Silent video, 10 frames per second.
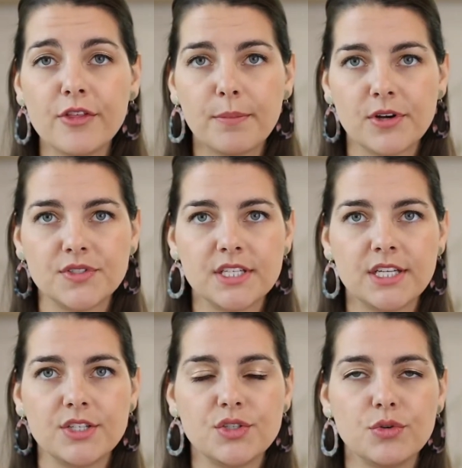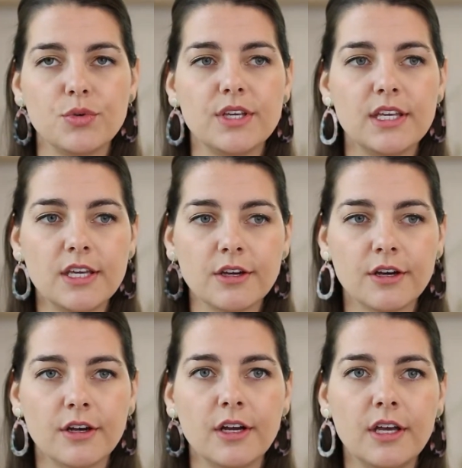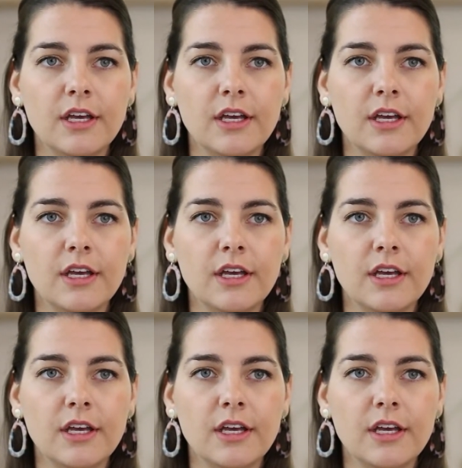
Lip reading: the person to hear